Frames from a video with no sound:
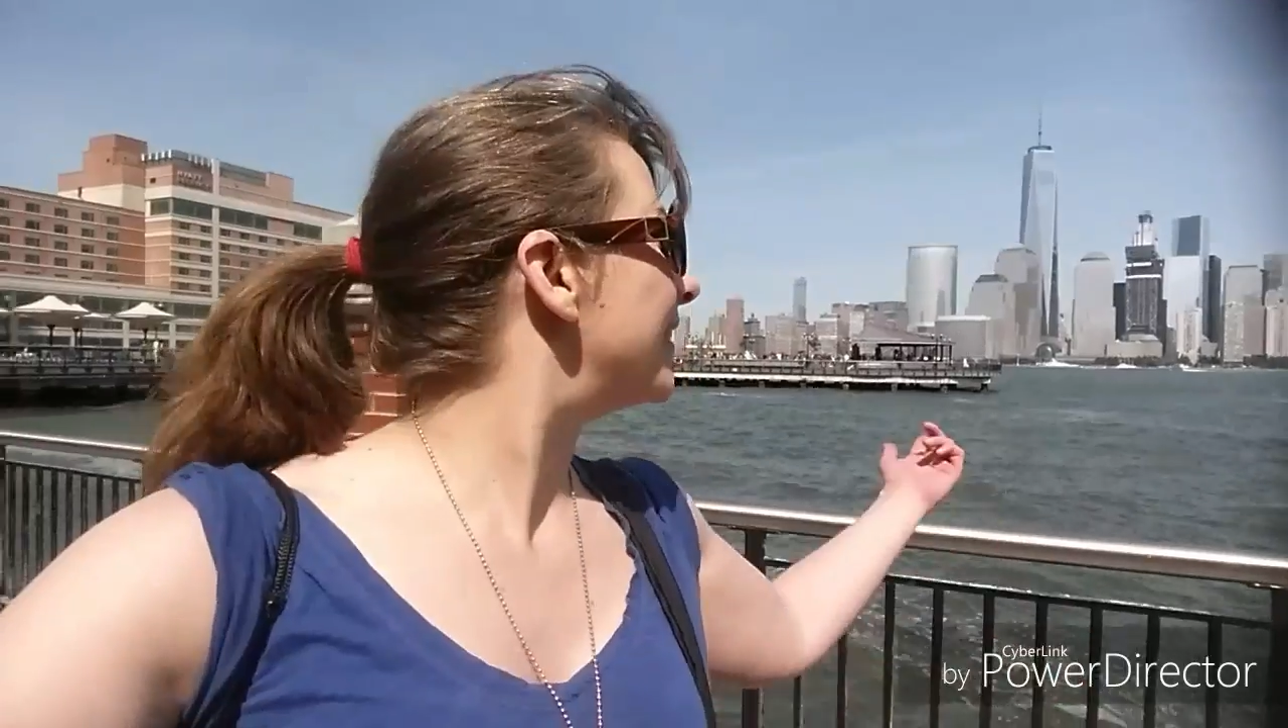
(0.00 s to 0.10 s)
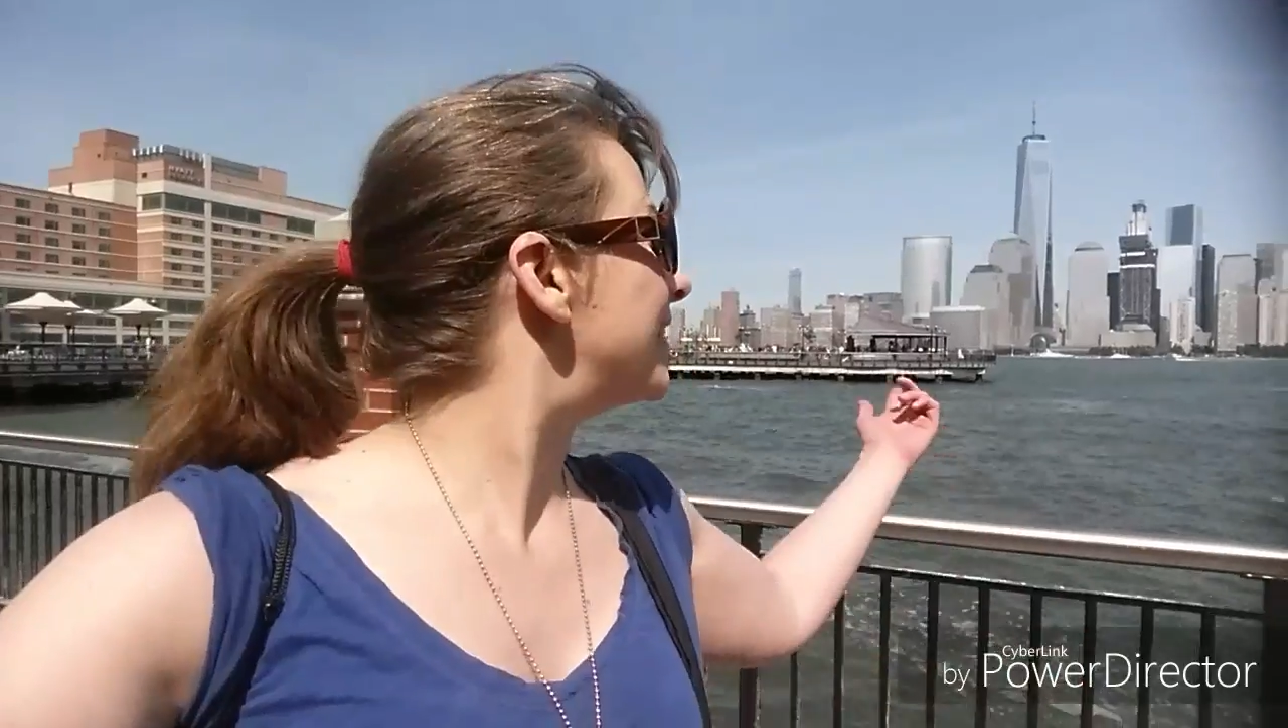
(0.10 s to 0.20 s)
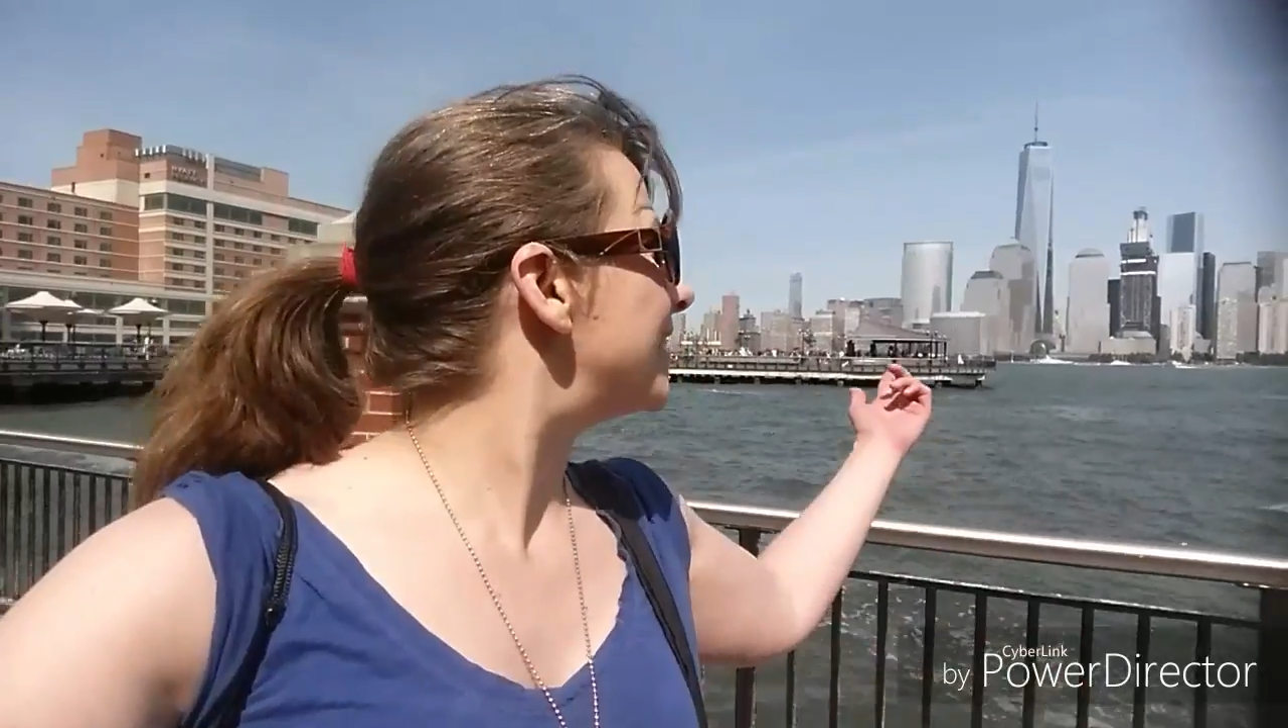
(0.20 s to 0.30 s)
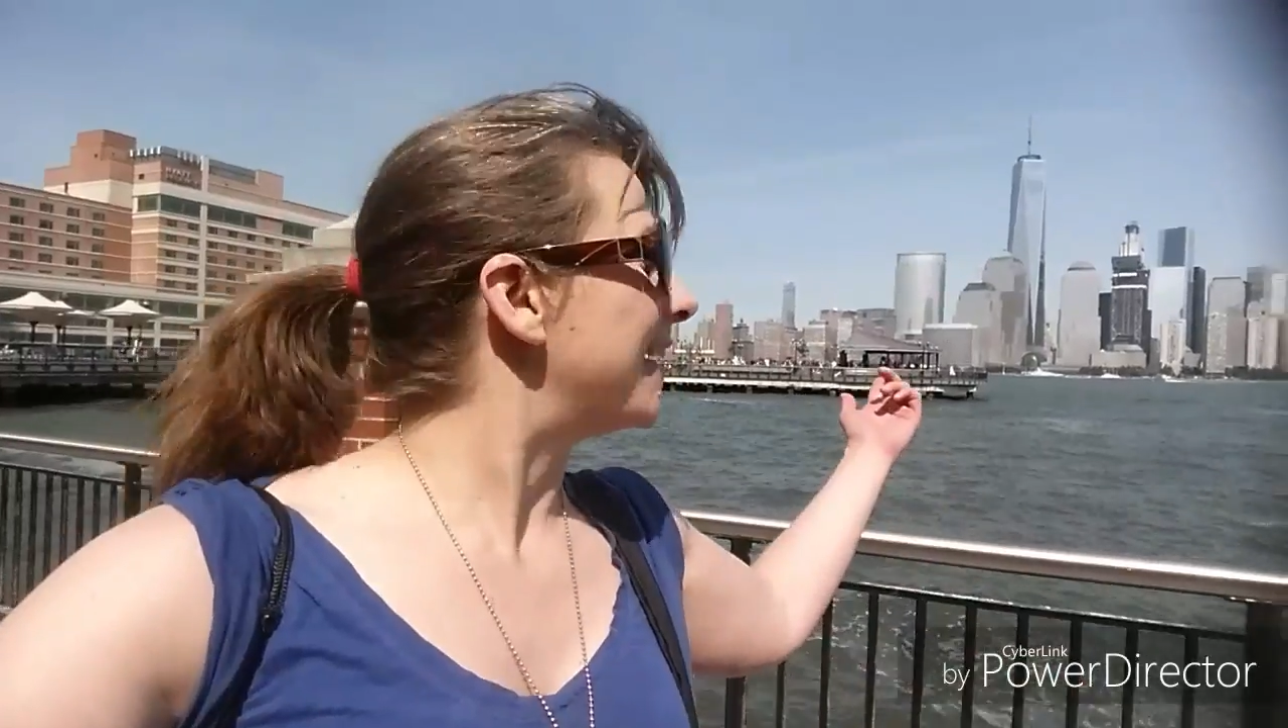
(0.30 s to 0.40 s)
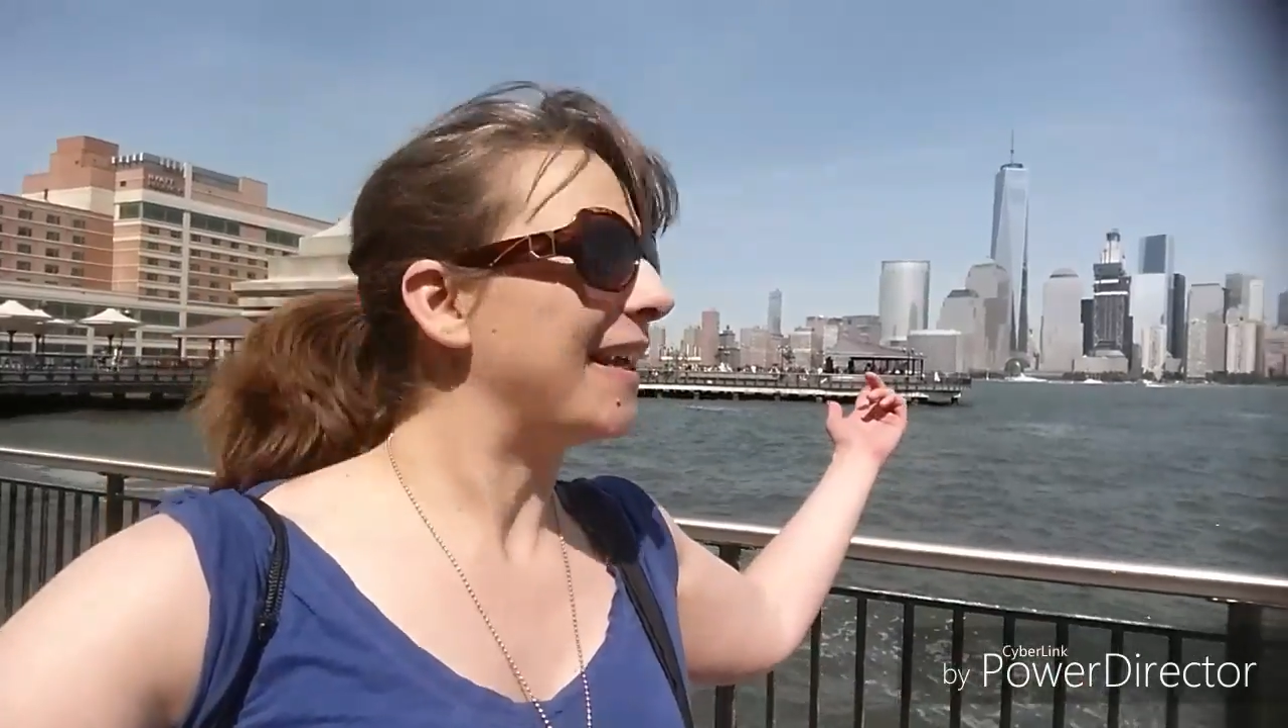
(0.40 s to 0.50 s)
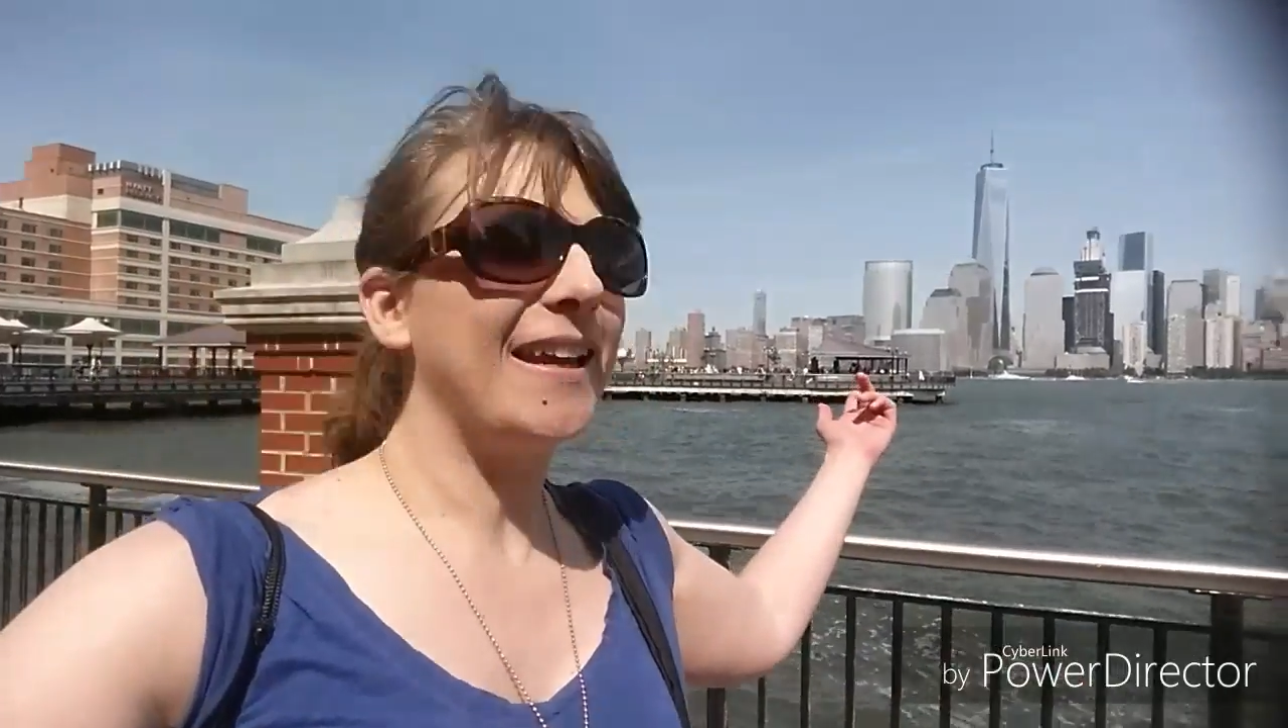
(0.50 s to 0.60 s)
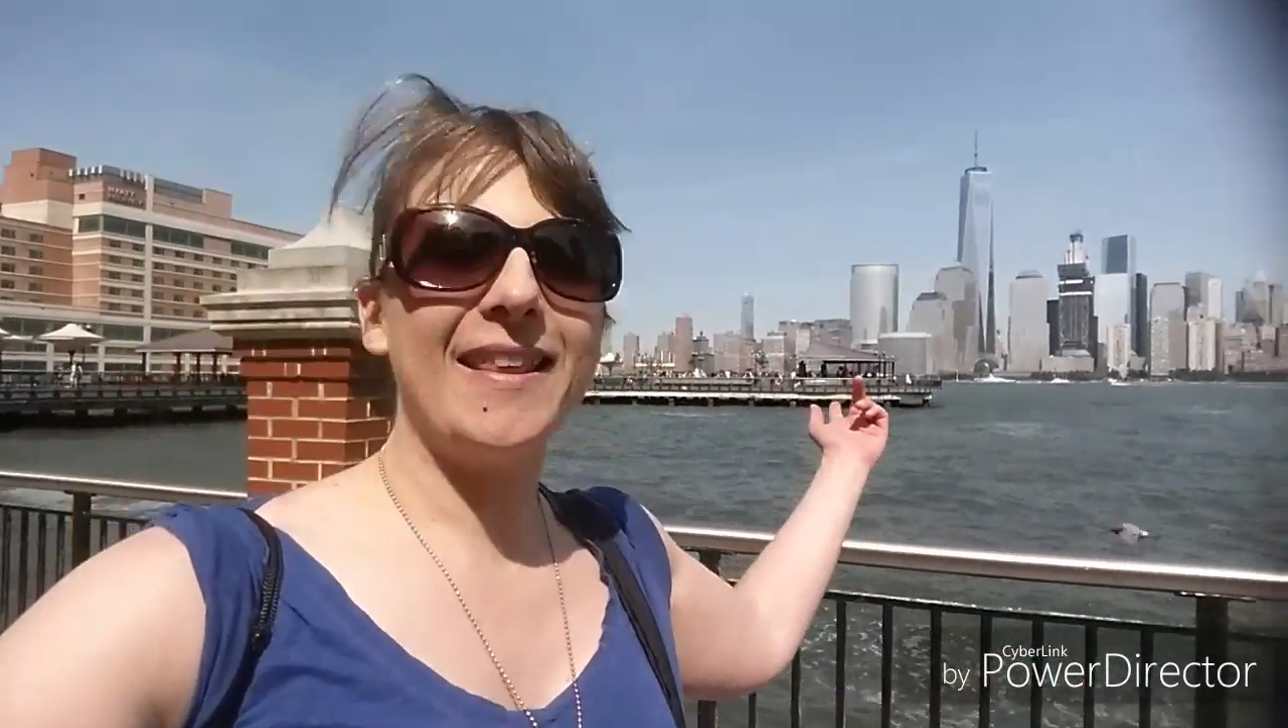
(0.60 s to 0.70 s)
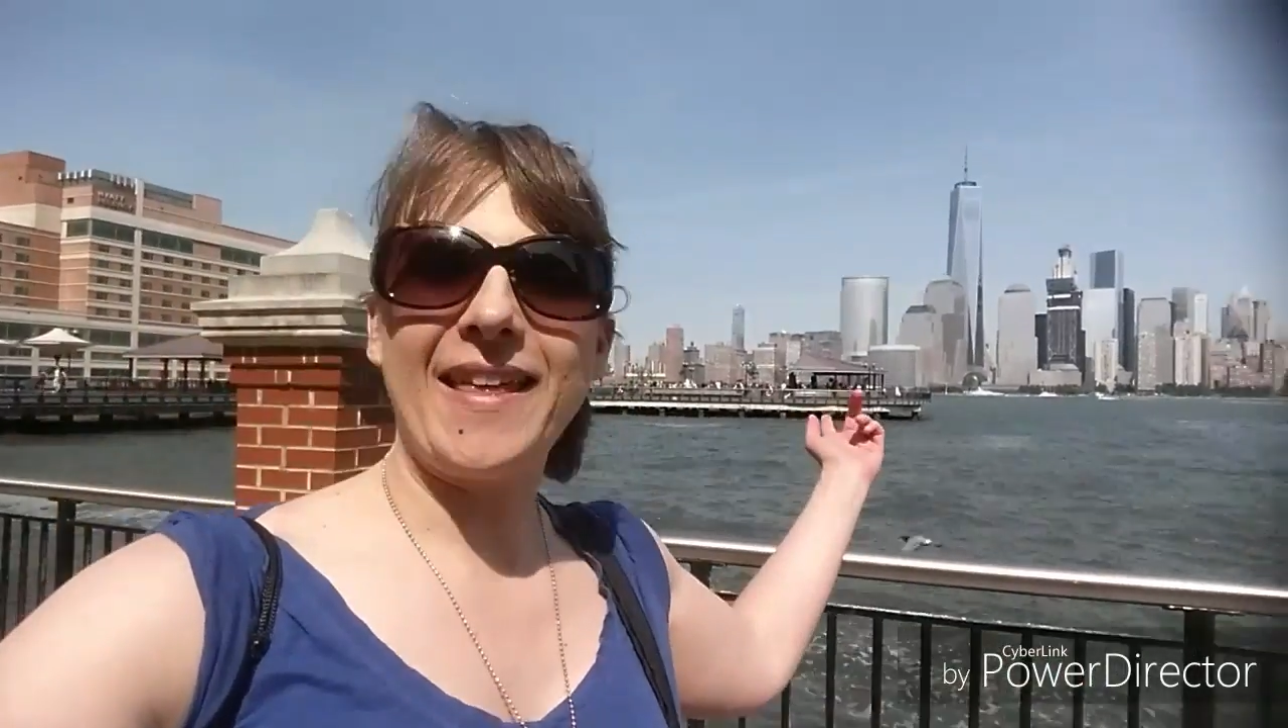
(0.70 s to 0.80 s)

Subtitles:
you can see